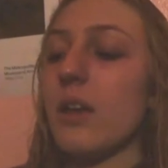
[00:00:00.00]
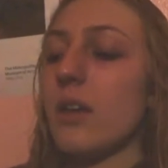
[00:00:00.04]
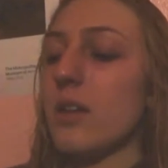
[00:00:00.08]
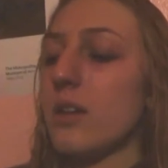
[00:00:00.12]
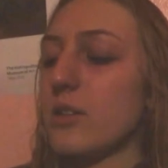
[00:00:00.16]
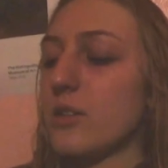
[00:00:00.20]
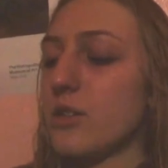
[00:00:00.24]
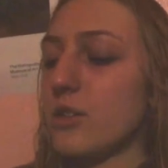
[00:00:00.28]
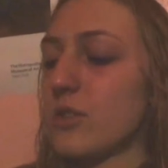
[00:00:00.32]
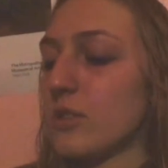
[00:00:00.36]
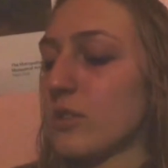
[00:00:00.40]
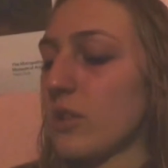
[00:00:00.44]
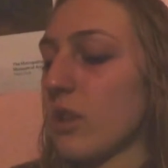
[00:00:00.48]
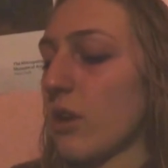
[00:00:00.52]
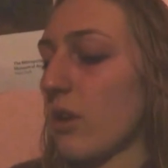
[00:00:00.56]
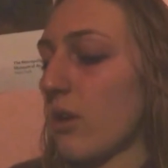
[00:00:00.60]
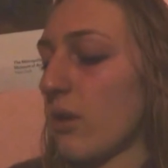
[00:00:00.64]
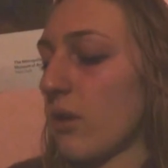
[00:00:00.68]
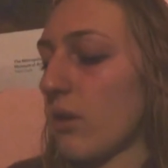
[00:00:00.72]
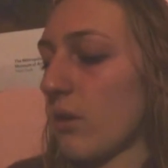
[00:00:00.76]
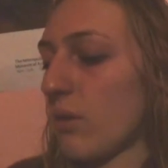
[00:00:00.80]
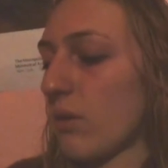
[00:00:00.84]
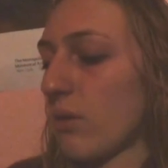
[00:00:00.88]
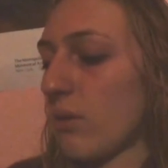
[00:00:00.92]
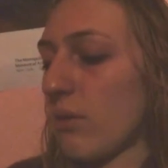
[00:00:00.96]

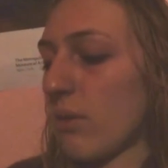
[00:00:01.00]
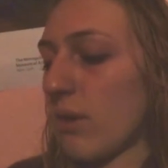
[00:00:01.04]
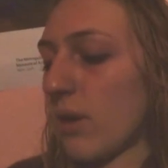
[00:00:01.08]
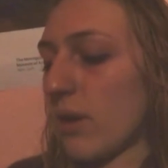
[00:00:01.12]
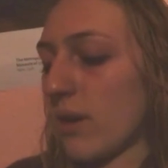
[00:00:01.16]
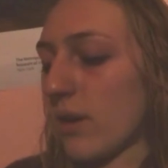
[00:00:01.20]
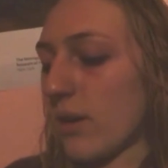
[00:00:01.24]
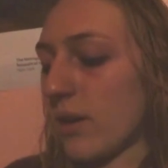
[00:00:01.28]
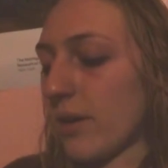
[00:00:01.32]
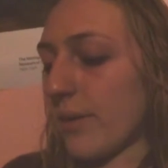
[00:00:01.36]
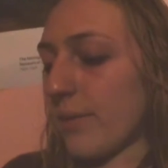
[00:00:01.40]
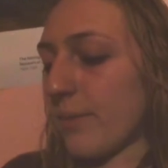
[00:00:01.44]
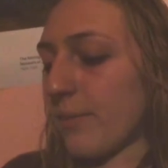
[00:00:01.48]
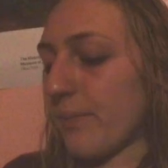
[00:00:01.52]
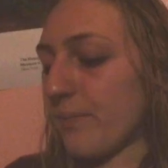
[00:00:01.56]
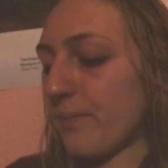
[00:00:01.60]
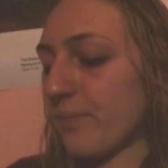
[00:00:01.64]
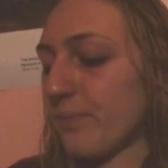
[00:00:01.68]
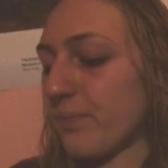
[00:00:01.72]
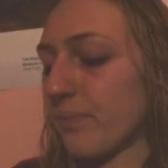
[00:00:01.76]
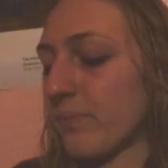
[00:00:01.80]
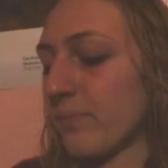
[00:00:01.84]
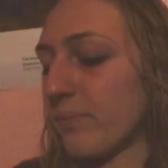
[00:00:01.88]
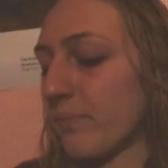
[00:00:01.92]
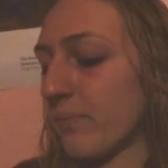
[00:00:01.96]
So
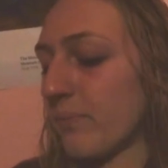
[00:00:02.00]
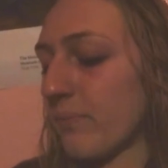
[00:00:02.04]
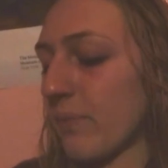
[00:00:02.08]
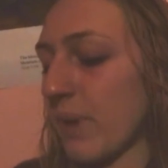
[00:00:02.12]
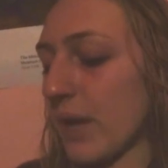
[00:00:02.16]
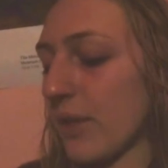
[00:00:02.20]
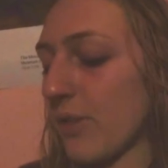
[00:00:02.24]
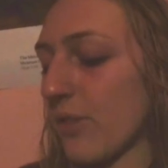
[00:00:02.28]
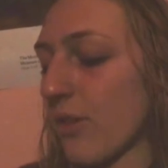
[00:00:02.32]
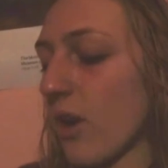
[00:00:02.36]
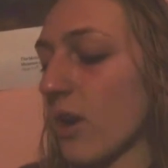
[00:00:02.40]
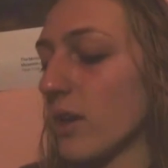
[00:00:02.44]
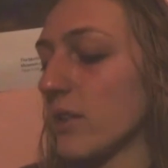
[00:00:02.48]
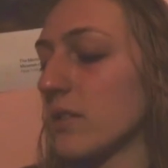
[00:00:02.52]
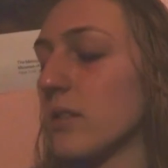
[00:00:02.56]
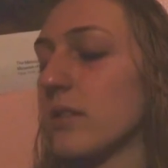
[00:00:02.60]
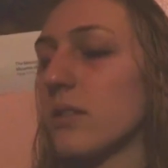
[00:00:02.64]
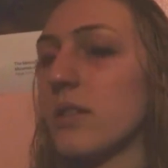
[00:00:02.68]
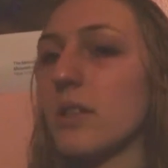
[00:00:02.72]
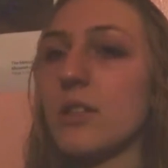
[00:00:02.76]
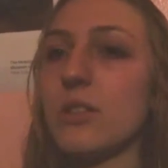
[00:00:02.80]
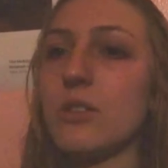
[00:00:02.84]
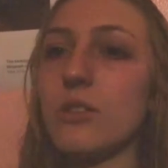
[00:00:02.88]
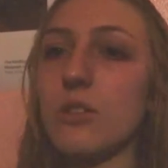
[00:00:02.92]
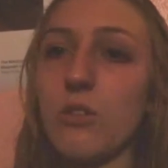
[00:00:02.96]
my thoughts
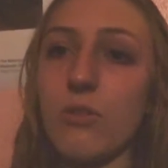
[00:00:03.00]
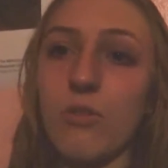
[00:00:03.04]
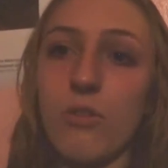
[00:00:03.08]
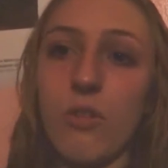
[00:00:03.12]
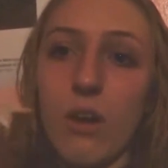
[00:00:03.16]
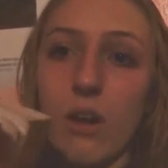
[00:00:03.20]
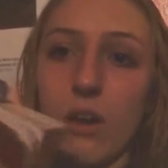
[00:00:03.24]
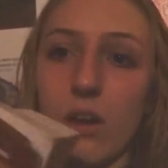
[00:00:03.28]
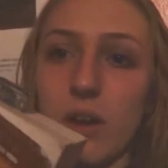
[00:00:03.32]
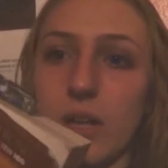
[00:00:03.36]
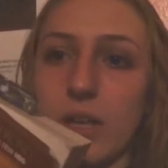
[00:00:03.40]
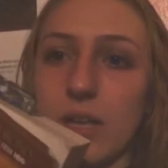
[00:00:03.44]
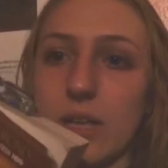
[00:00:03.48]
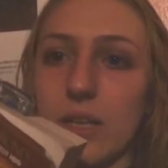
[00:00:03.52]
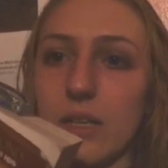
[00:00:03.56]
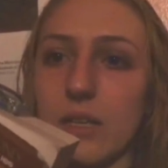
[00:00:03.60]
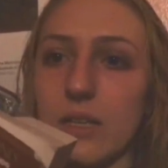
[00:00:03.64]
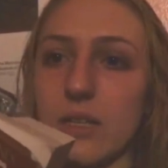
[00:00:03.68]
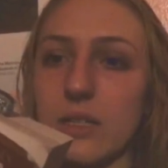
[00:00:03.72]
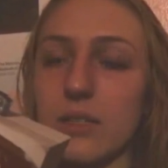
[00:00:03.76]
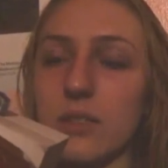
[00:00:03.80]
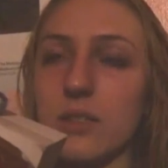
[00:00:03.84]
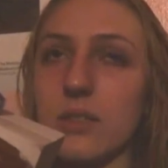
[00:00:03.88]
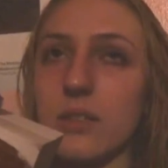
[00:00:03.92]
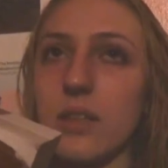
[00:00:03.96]
on this so far
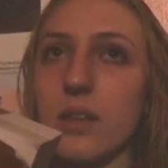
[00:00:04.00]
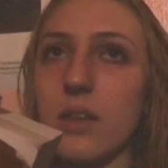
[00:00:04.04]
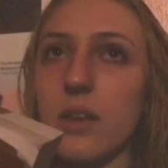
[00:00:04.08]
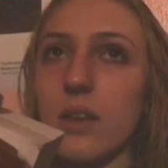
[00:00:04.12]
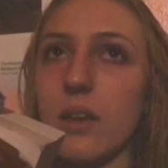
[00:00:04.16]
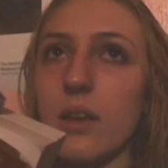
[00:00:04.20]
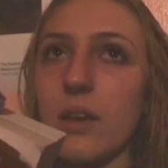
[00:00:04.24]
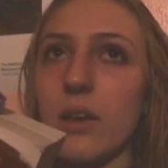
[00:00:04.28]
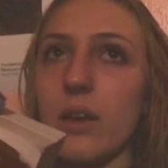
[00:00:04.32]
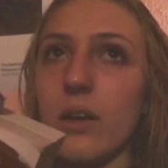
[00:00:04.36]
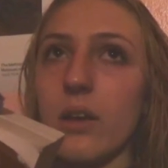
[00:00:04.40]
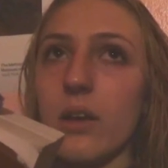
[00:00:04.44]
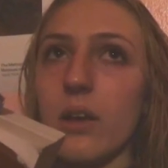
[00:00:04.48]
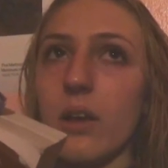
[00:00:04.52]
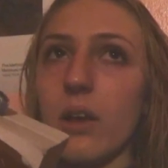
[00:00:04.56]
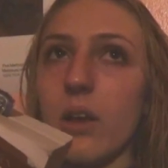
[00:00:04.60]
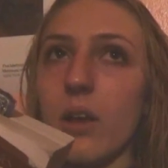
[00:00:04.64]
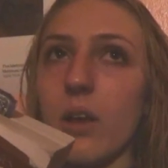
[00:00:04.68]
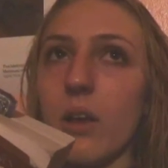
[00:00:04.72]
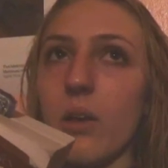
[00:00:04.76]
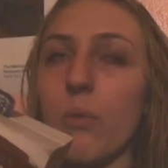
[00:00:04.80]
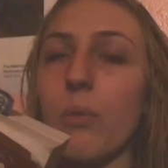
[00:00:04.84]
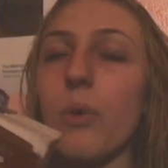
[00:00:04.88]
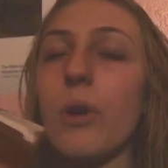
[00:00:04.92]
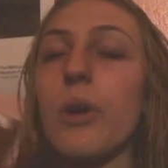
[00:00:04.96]
is,
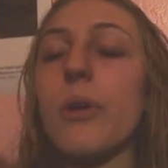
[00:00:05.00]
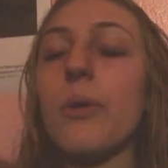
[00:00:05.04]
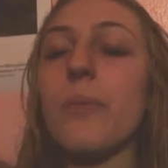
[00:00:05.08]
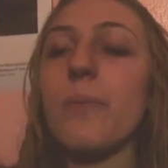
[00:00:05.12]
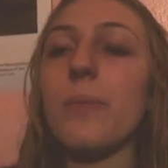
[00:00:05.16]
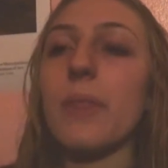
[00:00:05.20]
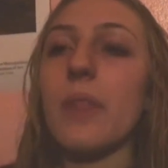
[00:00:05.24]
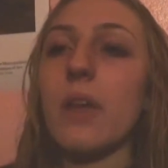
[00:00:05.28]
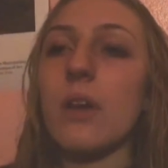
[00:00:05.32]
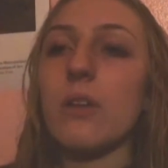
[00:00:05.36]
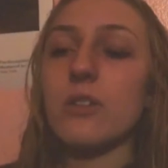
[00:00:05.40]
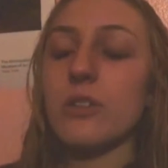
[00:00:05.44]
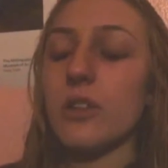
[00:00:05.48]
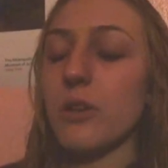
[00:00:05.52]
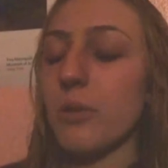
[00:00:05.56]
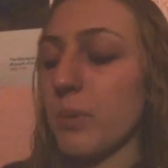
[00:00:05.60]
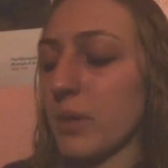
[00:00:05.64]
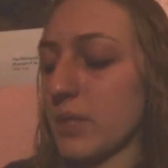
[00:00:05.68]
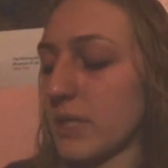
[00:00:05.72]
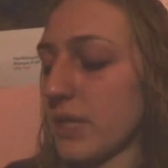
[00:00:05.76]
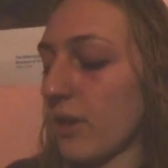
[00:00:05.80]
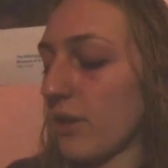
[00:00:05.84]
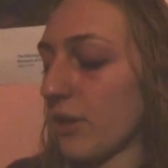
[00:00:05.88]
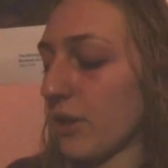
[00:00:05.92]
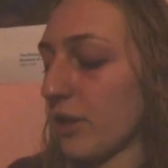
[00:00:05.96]
well, I'll start
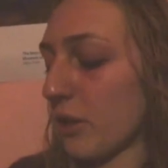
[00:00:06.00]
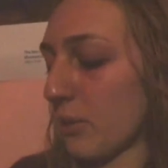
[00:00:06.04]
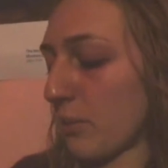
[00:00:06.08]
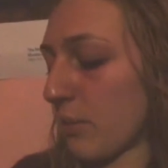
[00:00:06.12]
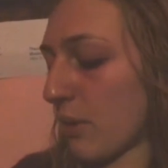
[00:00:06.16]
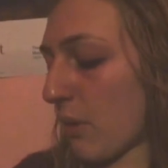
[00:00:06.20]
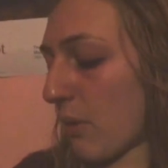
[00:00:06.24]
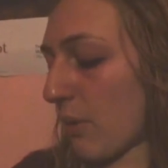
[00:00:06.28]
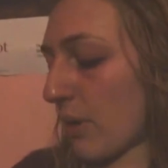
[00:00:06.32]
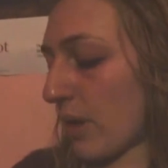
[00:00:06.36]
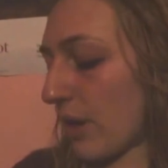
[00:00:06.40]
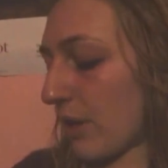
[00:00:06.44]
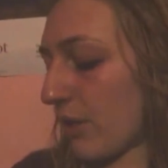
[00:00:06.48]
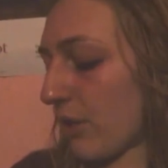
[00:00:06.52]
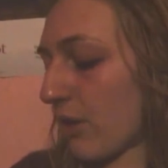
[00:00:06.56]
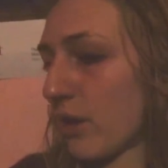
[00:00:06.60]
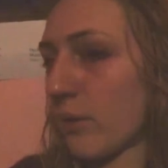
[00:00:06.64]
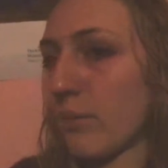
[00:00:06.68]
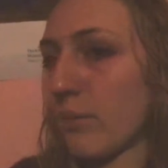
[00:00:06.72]
with telling you about what I thought